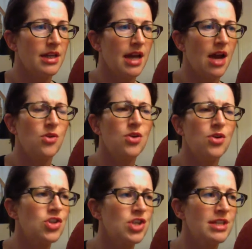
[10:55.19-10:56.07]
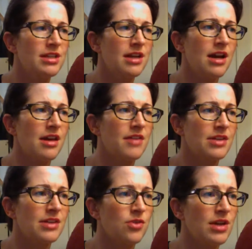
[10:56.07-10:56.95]
How could she deny that
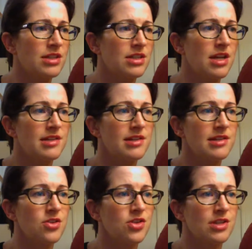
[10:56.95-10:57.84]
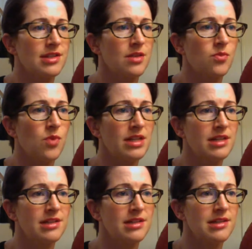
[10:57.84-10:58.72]
credit to his assertions in one
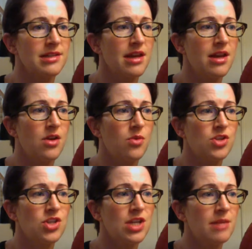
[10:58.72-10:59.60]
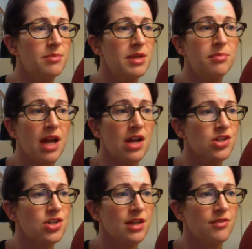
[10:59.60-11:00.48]
instance which she had been obliged
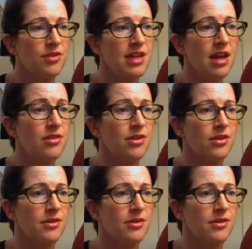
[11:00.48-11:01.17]
to give in the other?